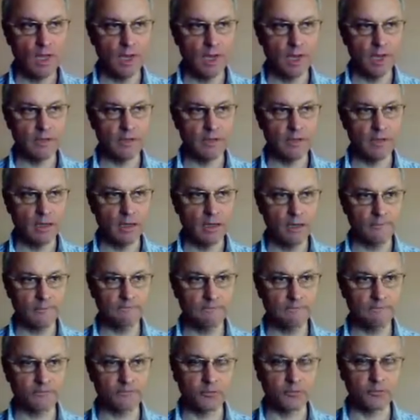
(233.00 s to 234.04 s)
And
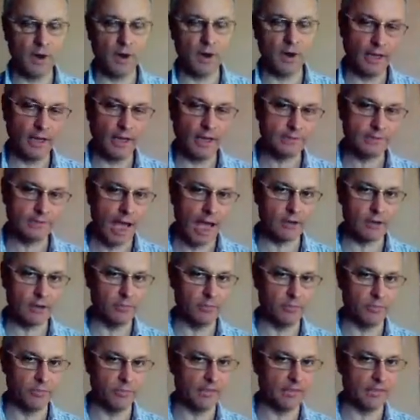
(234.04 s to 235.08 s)
for us now
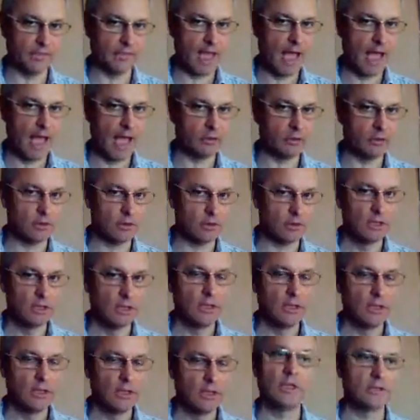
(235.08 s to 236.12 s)
to bring this out
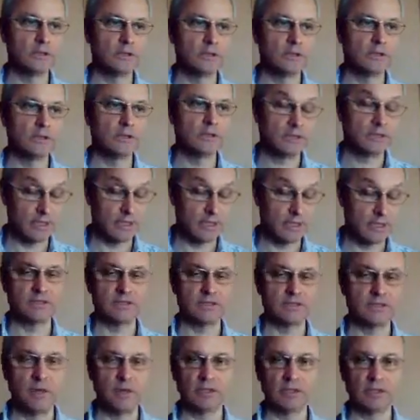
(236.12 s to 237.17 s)
is
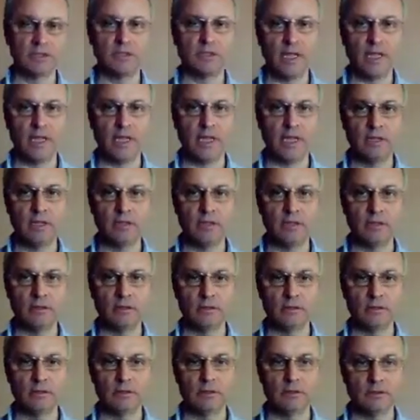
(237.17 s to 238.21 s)
just as much a lightning.
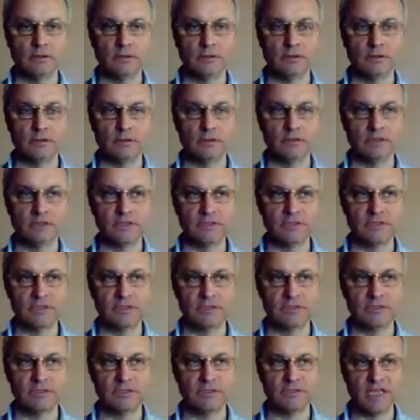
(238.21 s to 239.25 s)
This is
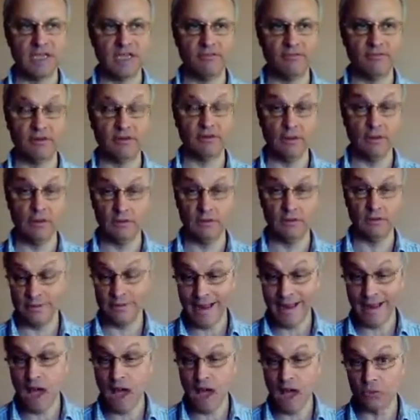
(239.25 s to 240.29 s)
just as
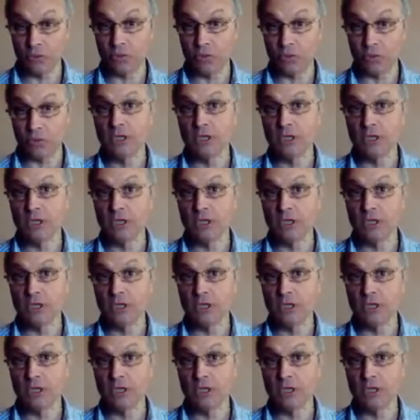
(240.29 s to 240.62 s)
now the